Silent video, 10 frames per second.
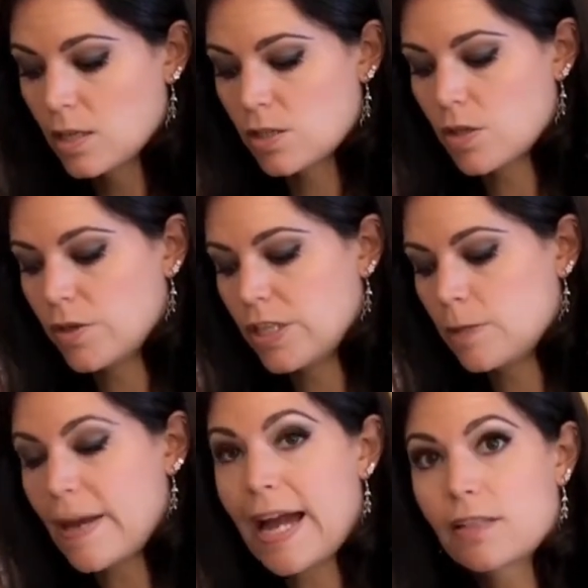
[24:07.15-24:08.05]
So
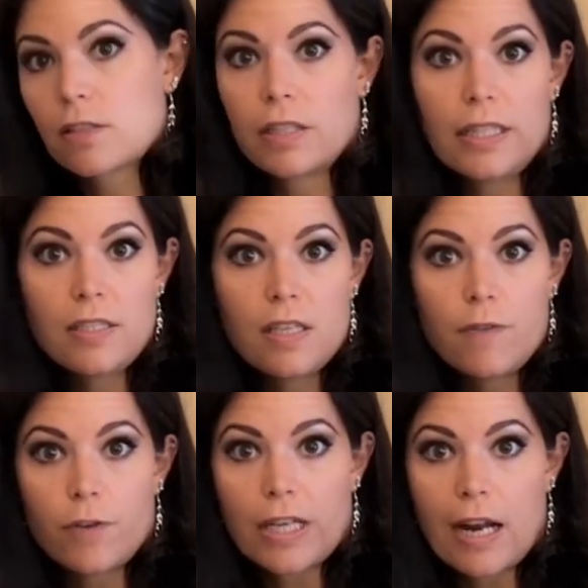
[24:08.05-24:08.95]
these bags are
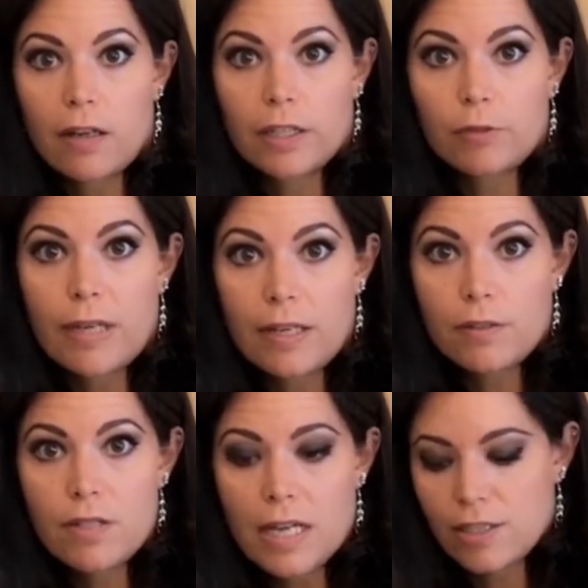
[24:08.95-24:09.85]
easy for carrying around.